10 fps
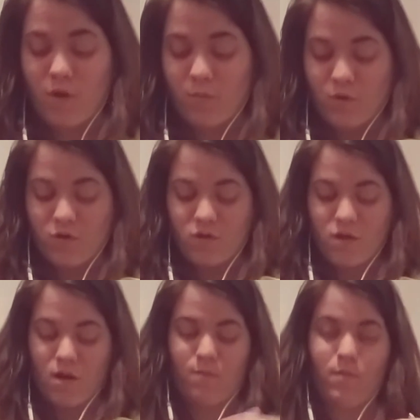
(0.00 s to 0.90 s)

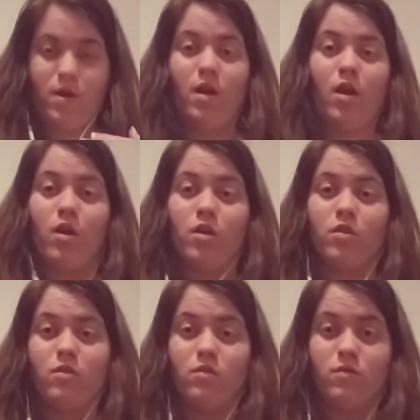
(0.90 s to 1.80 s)
person, my heart
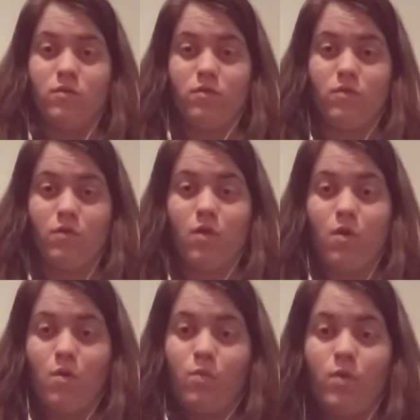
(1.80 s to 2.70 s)

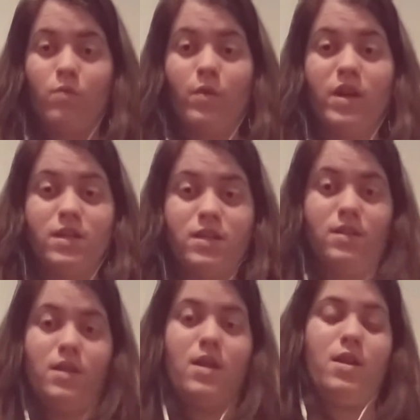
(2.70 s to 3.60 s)
would
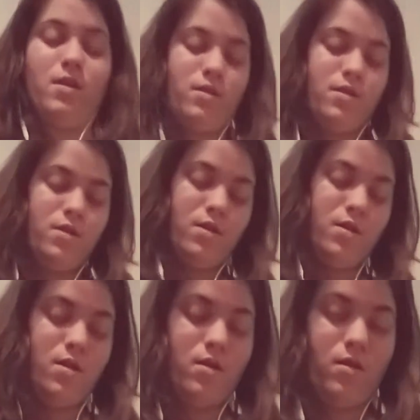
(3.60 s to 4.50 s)
race, and
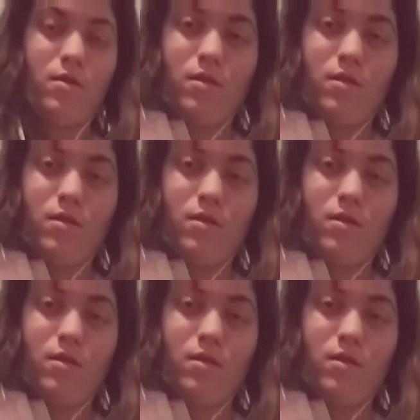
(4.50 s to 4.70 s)
I